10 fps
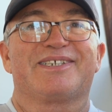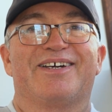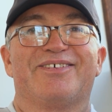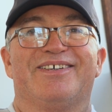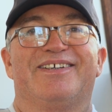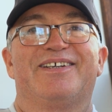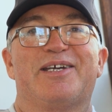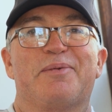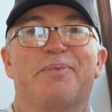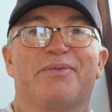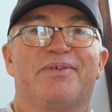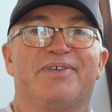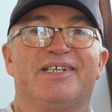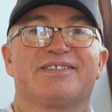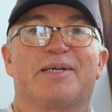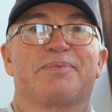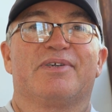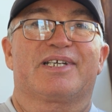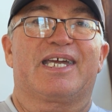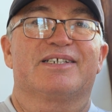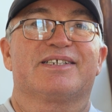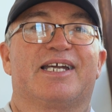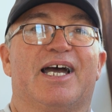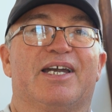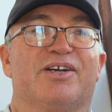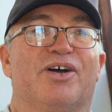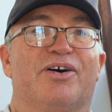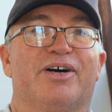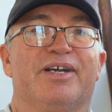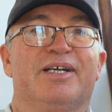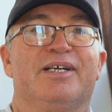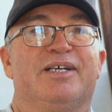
So yeah, but we finished up like catching 8 or 9